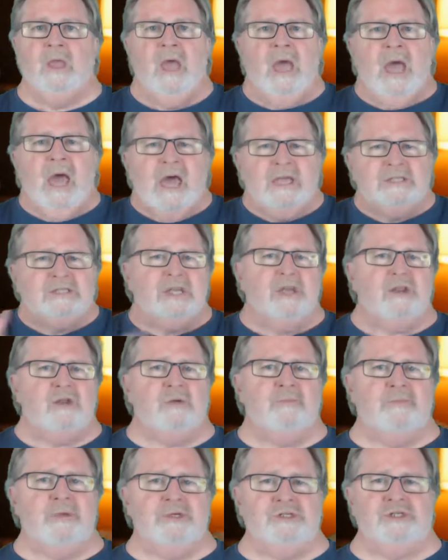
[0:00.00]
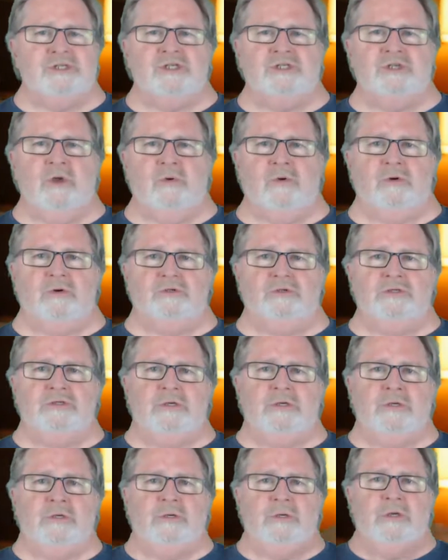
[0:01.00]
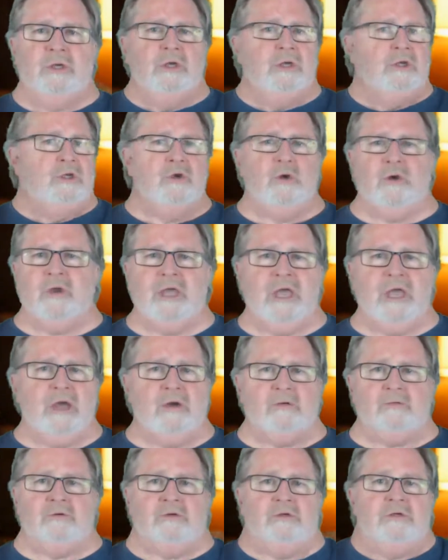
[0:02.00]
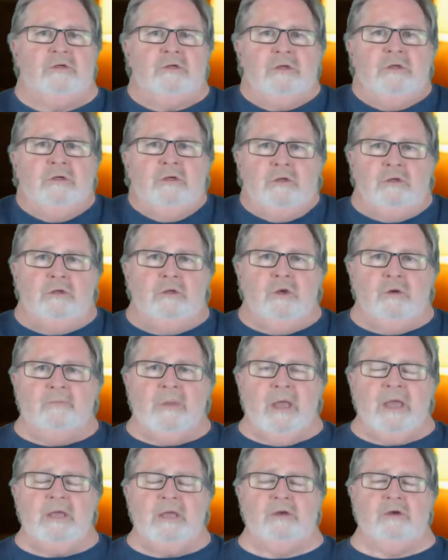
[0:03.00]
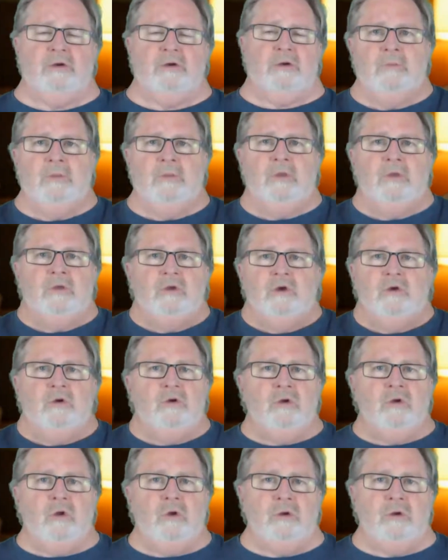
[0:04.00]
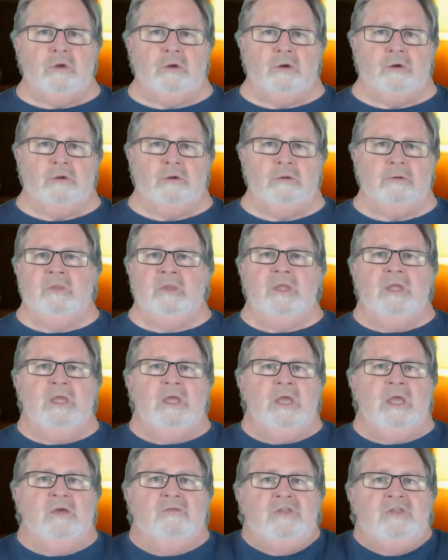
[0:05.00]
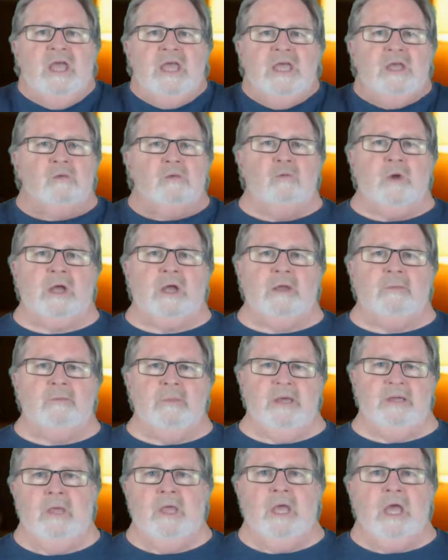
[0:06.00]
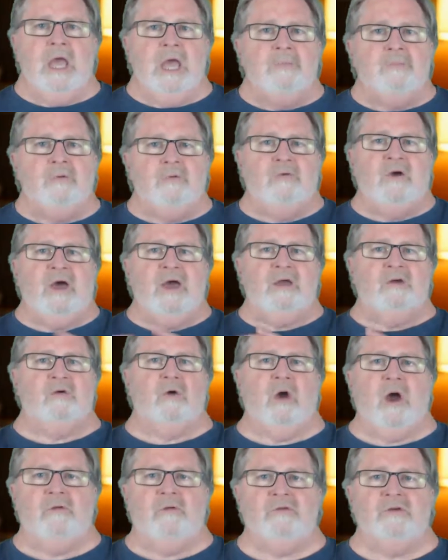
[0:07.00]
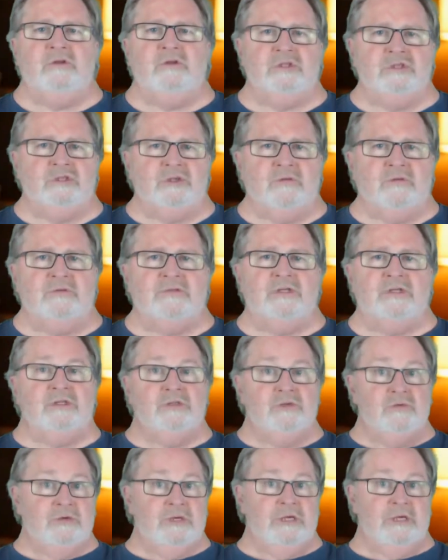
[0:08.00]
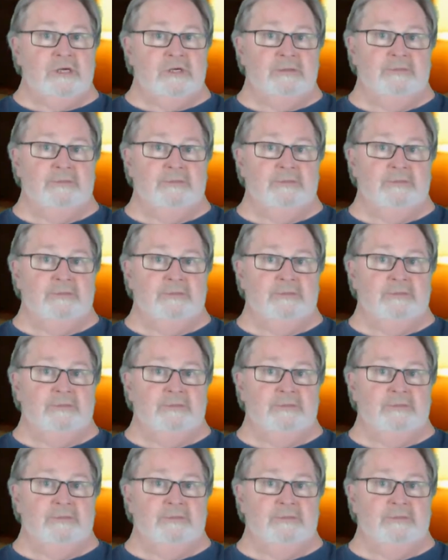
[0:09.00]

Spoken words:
Ask other business owners, your accountant, your banker, your lawyer, if they can recommend a provider offering the services you need.